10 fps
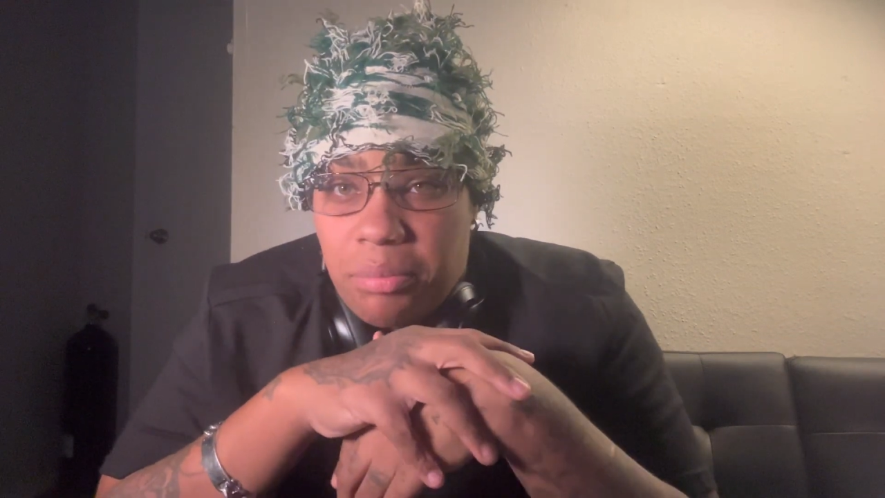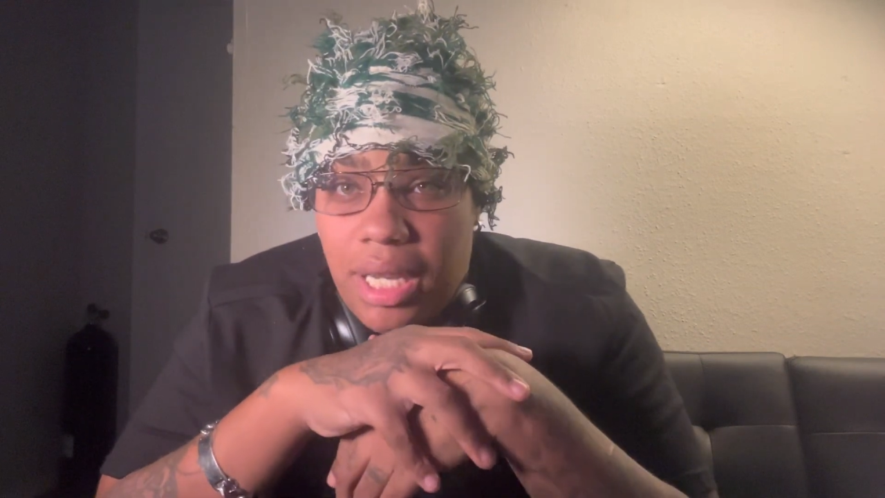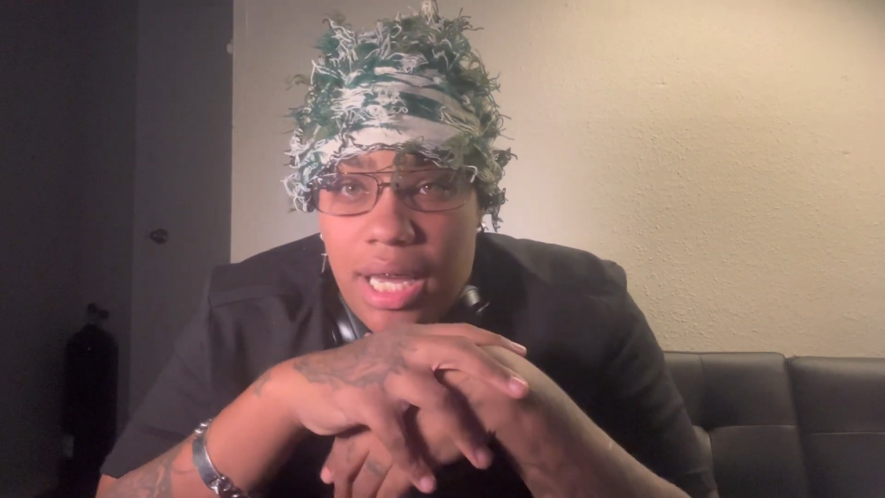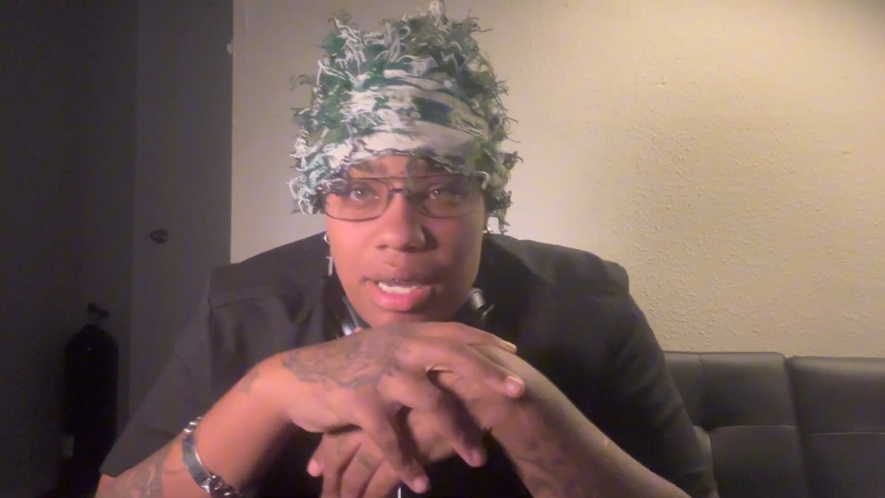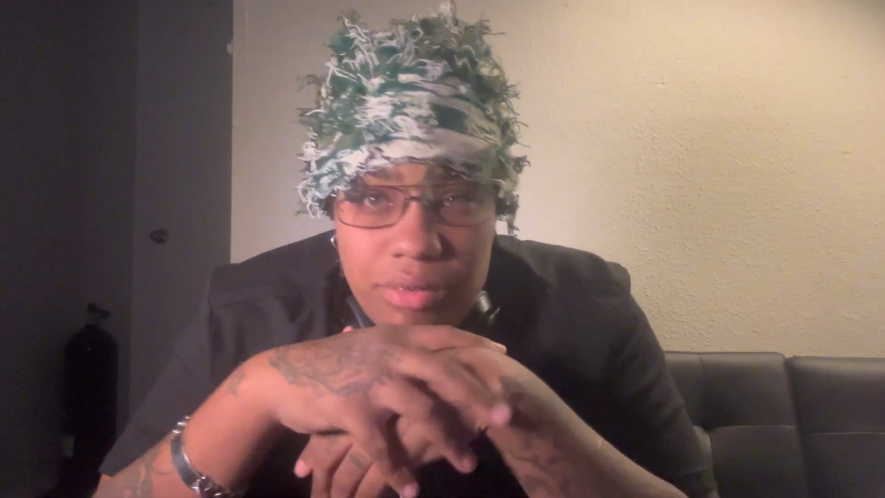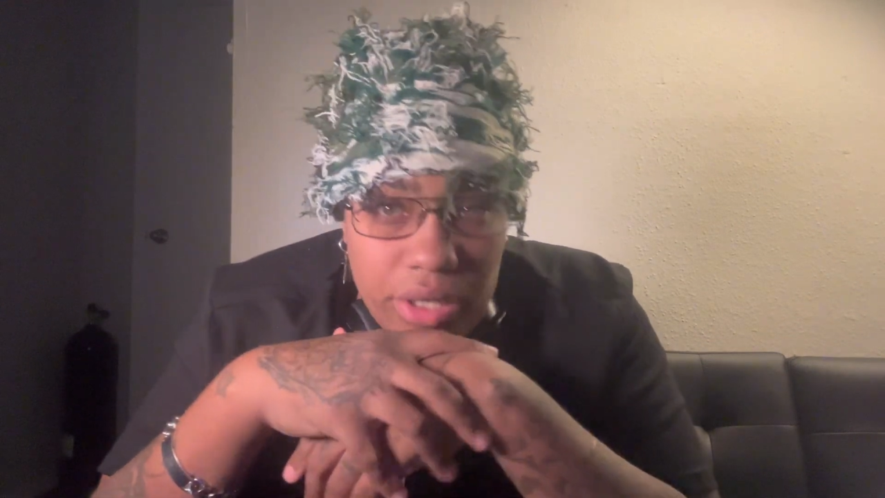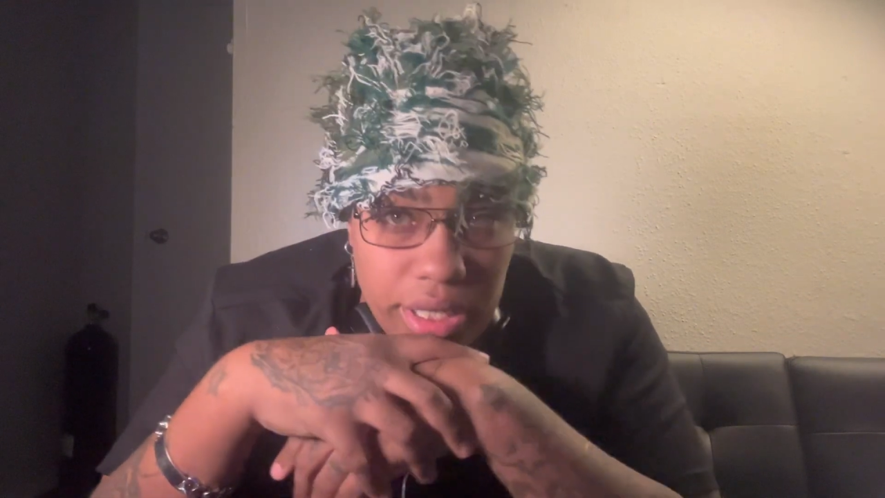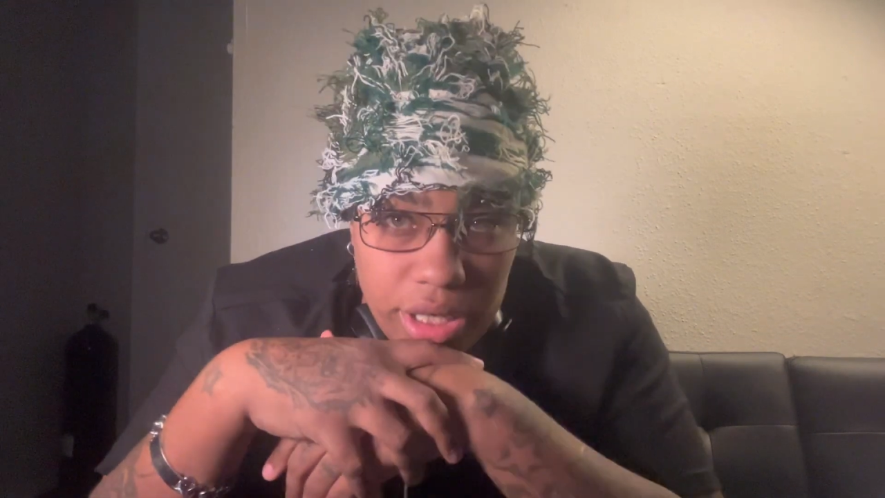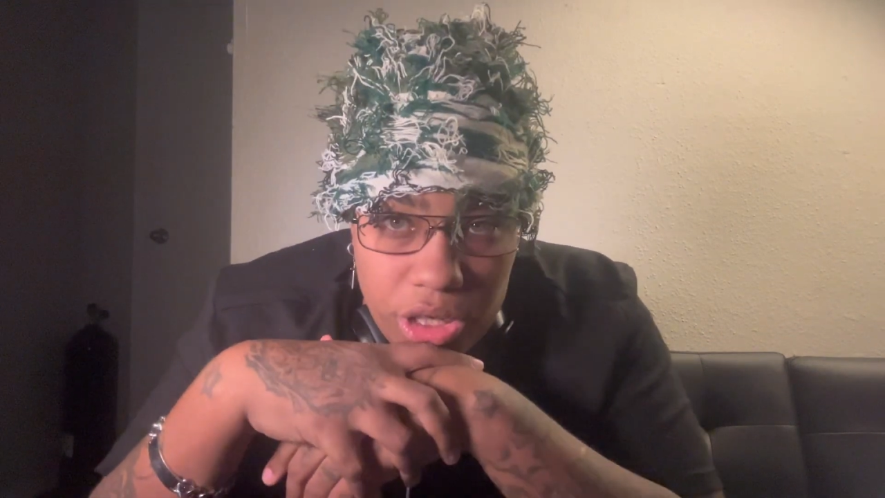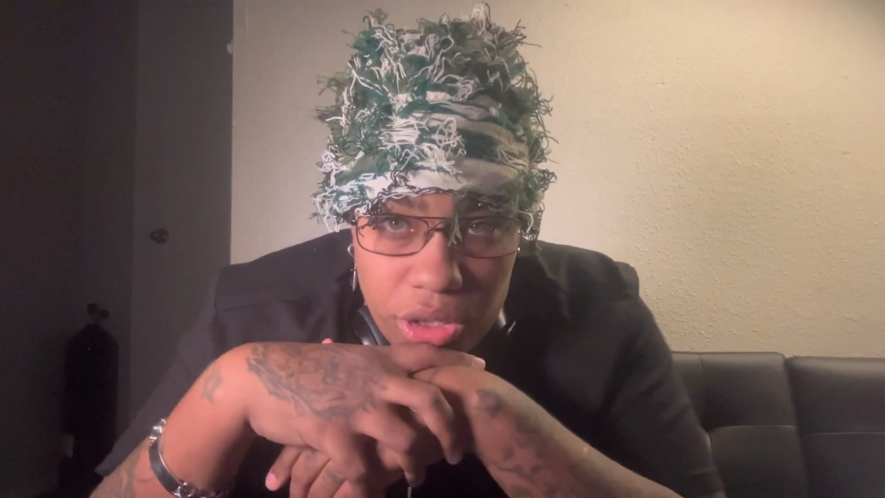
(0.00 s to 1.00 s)
live
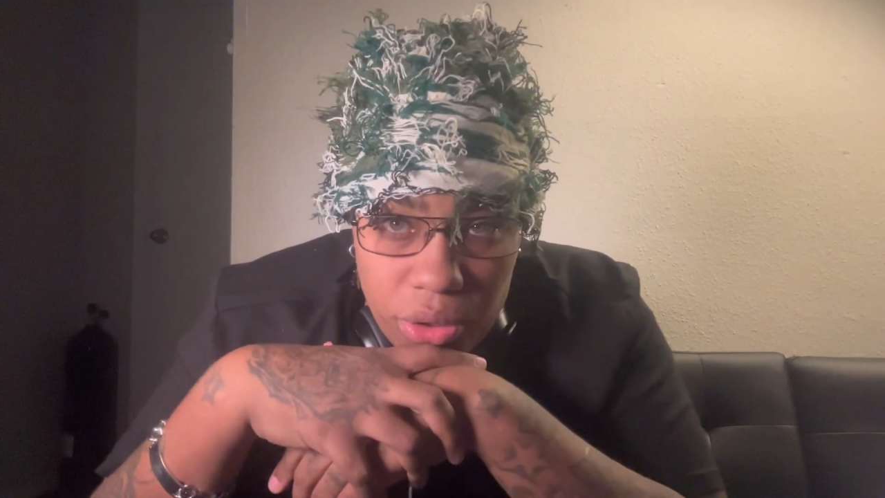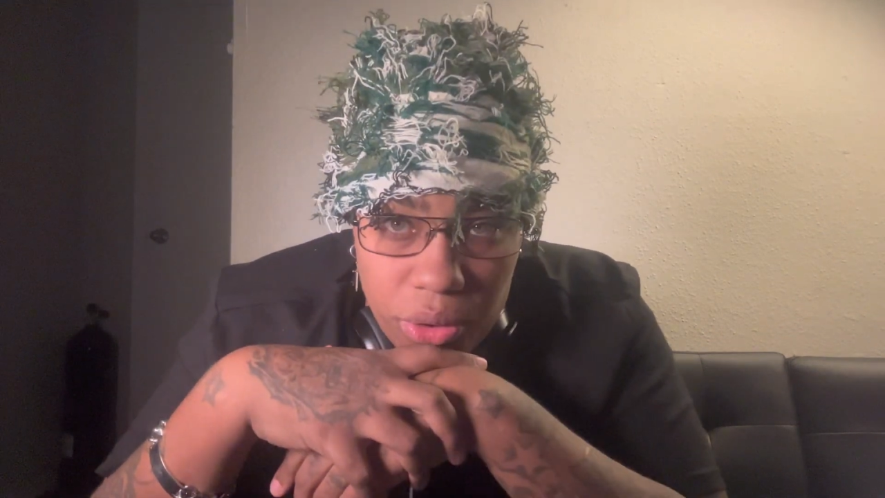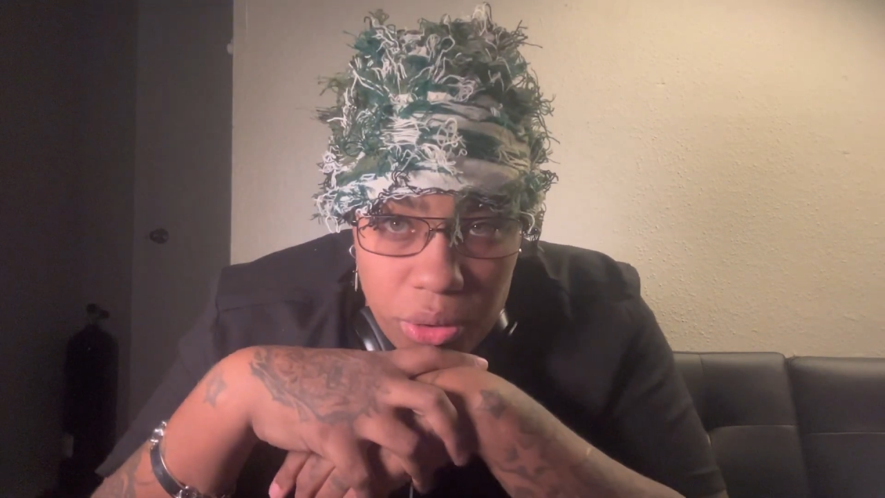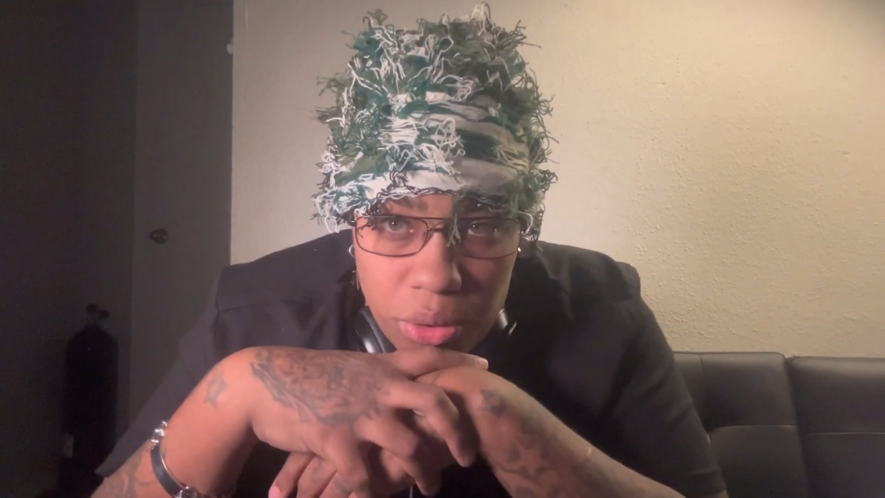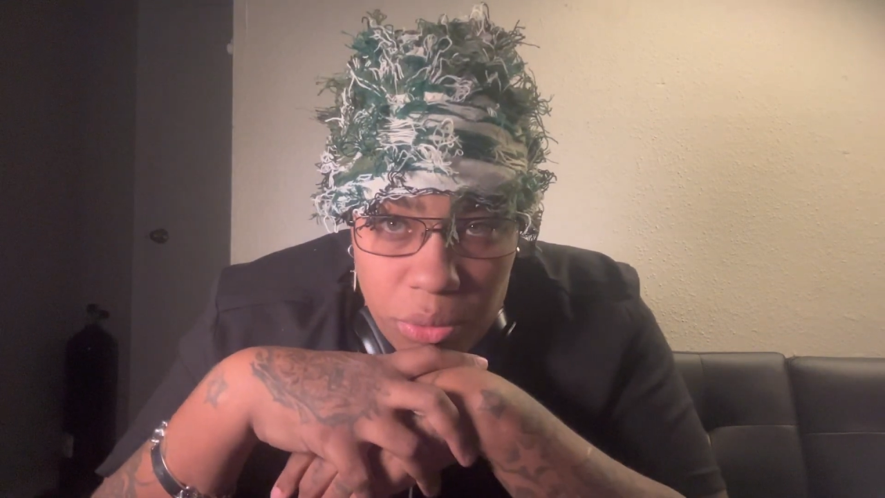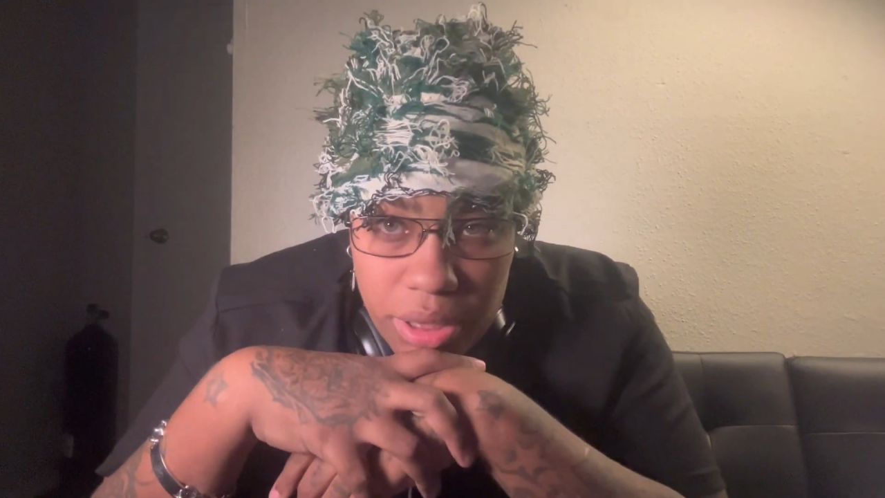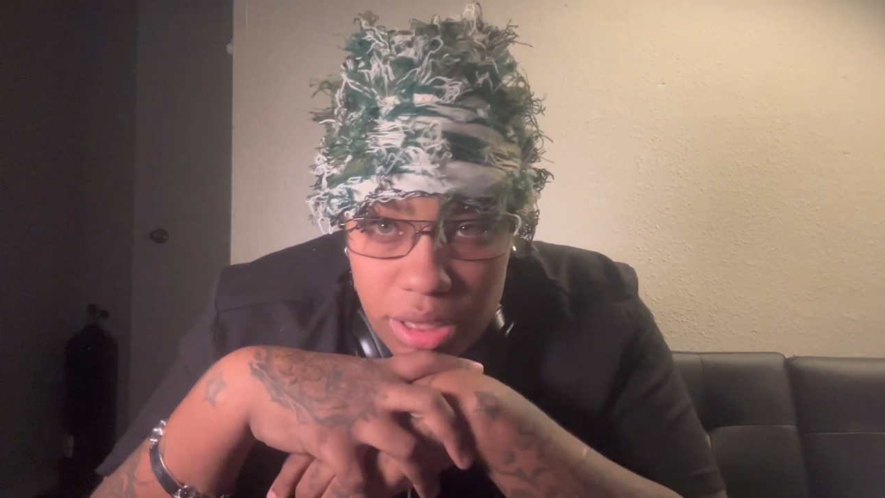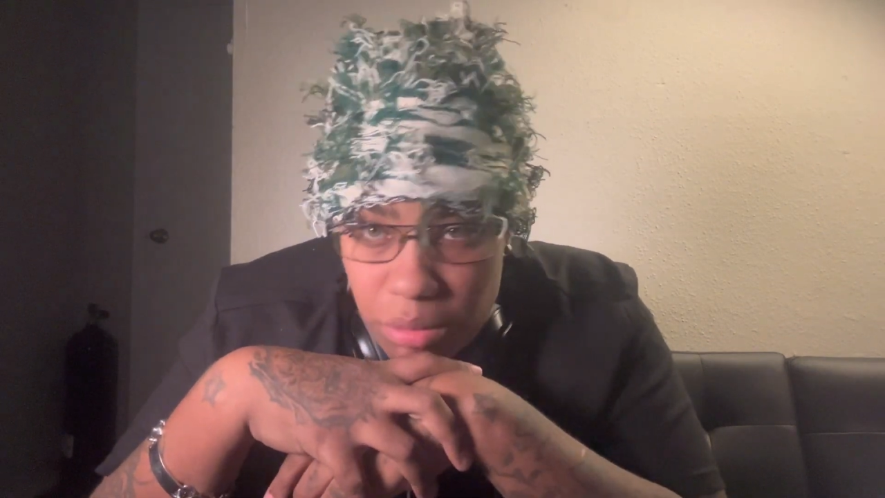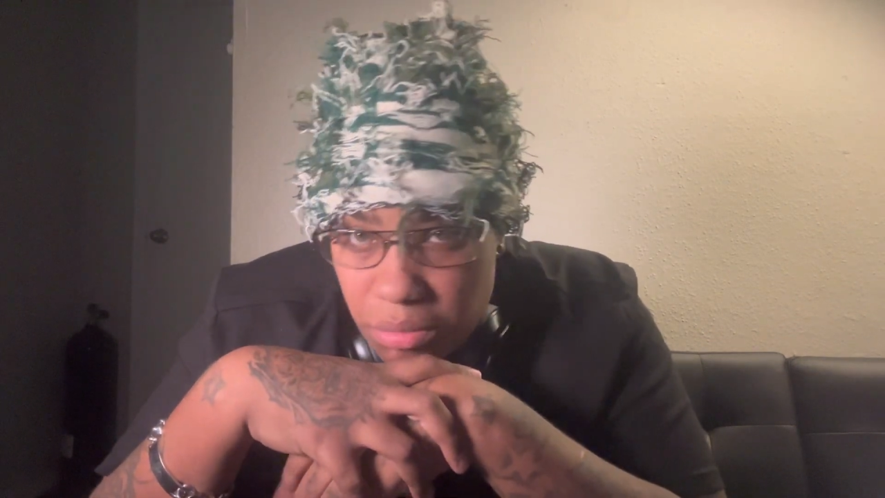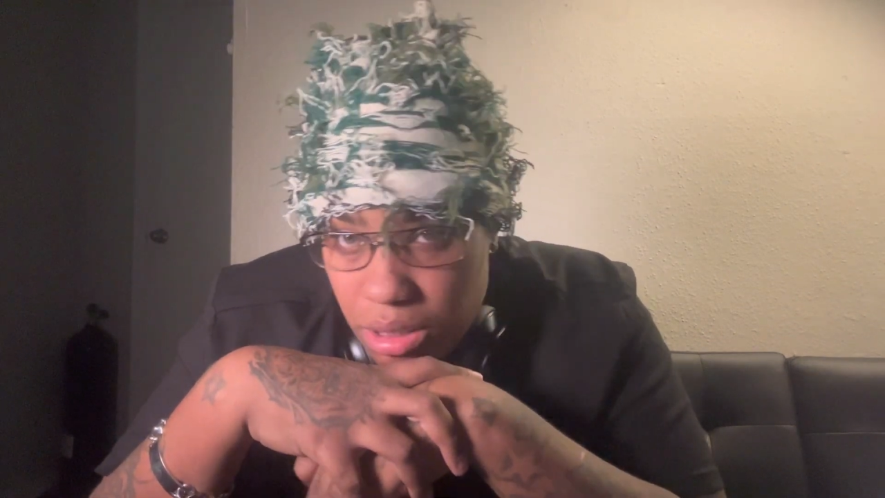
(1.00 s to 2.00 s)
green shoes with
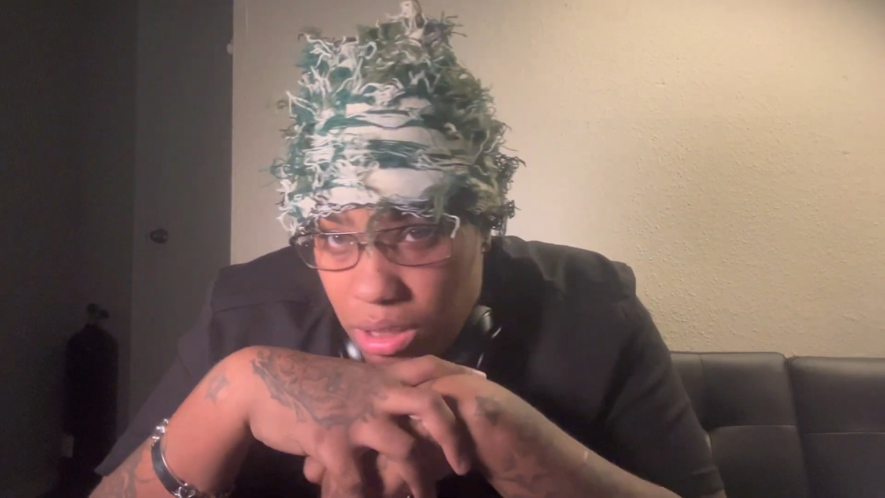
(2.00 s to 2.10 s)
some,